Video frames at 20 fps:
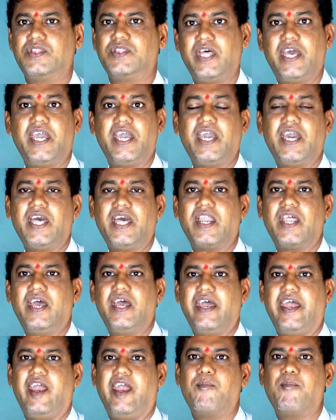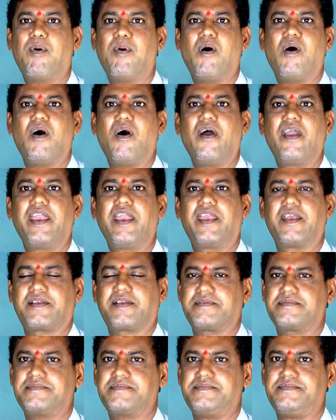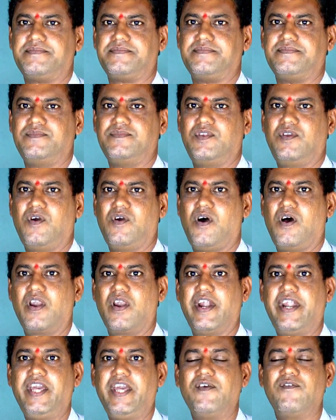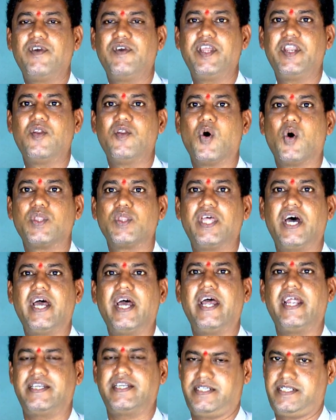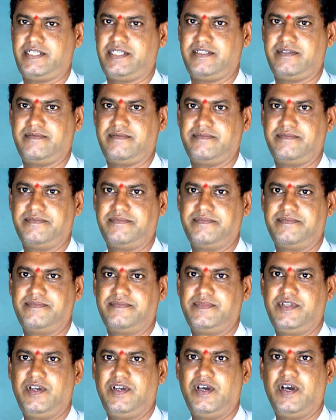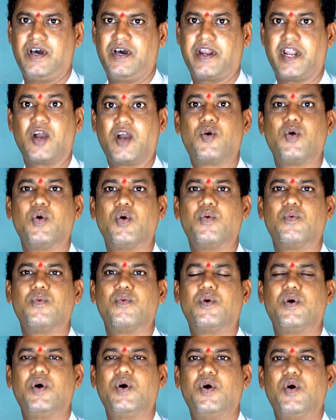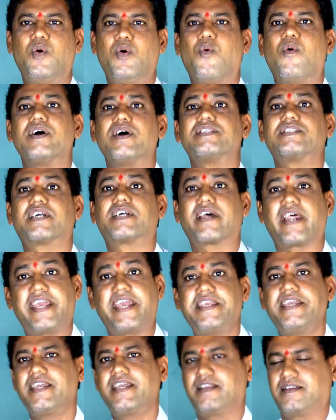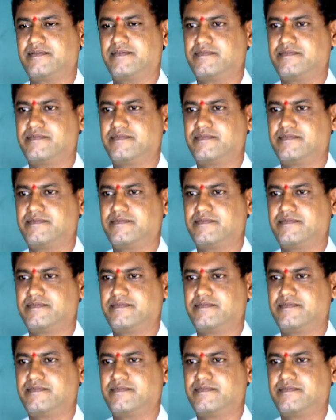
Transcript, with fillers: There, a boy. Already we know that Raghu was crying.